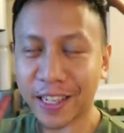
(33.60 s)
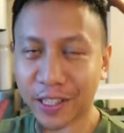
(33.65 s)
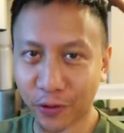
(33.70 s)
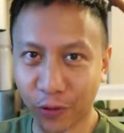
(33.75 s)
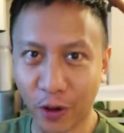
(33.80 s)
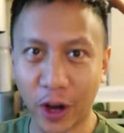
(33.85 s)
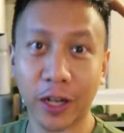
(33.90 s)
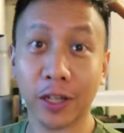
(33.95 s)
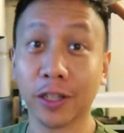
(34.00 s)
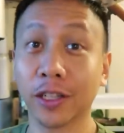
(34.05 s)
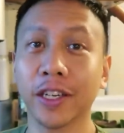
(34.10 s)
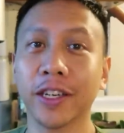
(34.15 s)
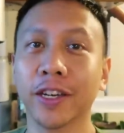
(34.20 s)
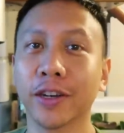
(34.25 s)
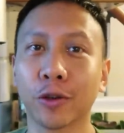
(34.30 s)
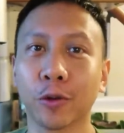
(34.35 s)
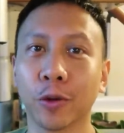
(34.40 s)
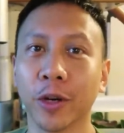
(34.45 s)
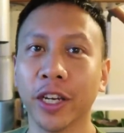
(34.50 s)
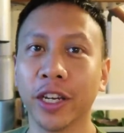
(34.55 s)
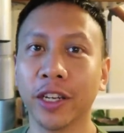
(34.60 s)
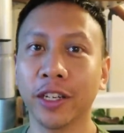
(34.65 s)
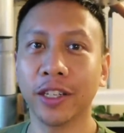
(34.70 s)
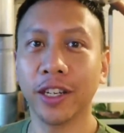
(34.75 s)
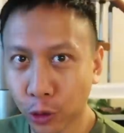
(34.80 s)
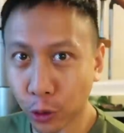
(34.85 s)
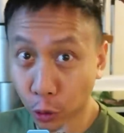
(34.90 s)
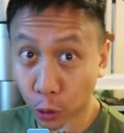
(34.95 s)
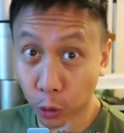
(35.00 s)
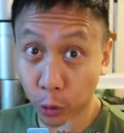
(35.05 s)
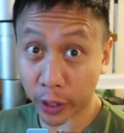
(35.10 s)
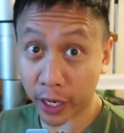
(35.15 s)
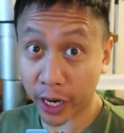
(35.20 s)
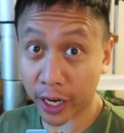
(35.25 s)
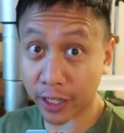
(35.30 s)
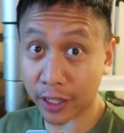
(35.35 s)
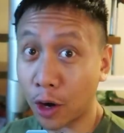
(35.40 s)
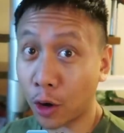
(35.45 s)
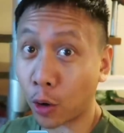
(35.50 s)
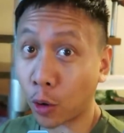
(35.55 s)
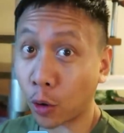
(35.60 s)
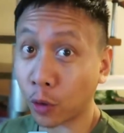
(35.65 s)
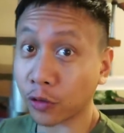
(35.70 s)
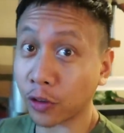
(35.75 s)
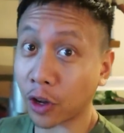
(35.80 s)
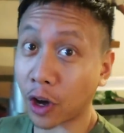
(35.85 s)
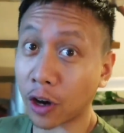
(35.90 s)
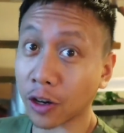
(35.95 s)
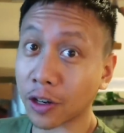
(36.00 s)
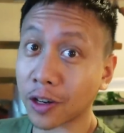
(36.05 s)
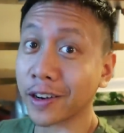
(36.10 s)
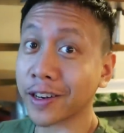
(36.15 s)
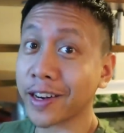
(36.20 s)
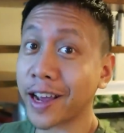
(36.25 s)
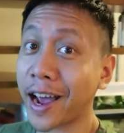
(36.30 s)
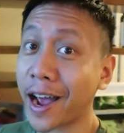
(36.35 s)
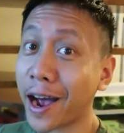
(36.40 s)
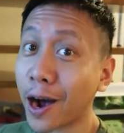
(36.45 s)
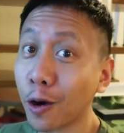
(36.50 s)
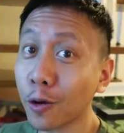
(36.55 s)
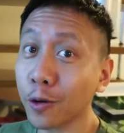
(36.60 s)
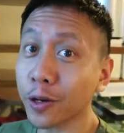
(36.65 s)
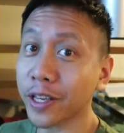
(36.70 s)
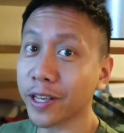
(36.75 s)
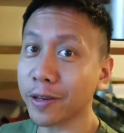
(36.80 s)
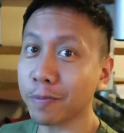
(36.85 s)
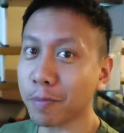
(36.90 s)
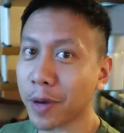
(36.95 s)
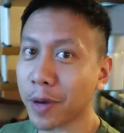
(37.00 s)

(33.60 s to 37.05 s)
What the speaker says: has finally agreed to create a whole vlog on how he